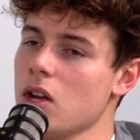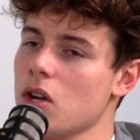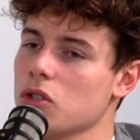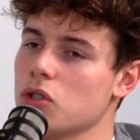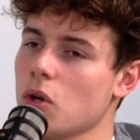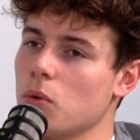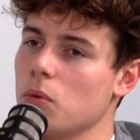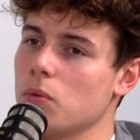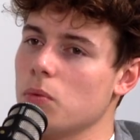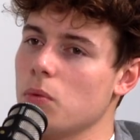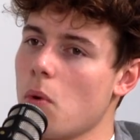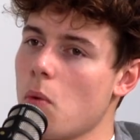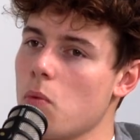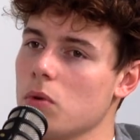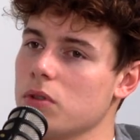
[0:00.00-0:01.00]
So
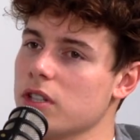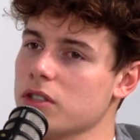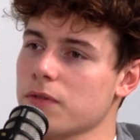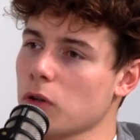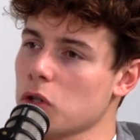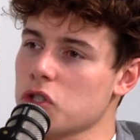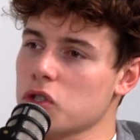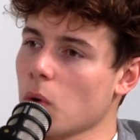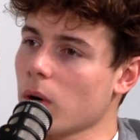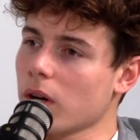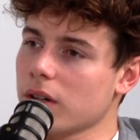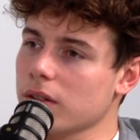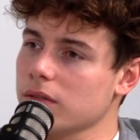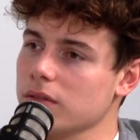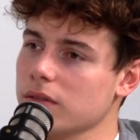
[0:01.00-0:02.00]
this first
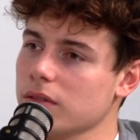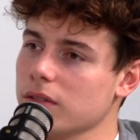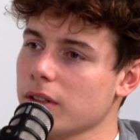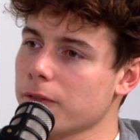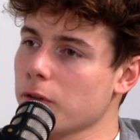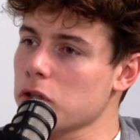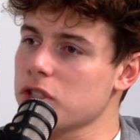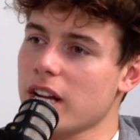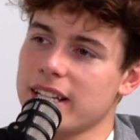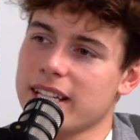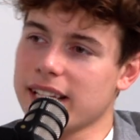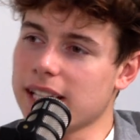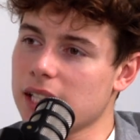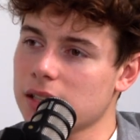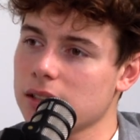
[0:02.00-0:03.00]
store, the first
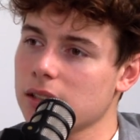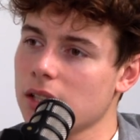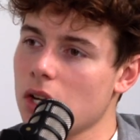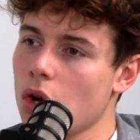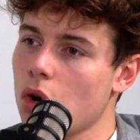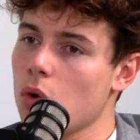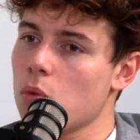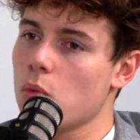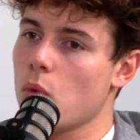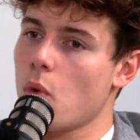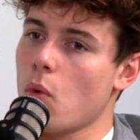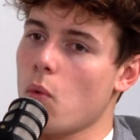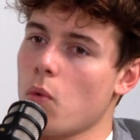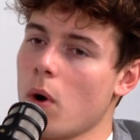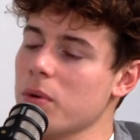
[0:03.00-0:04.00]
idea,
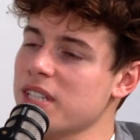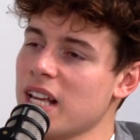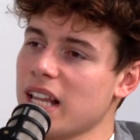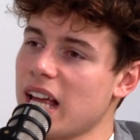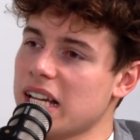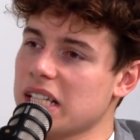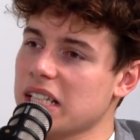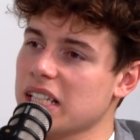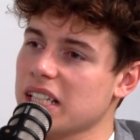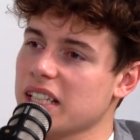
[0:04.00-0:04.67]
what was that like?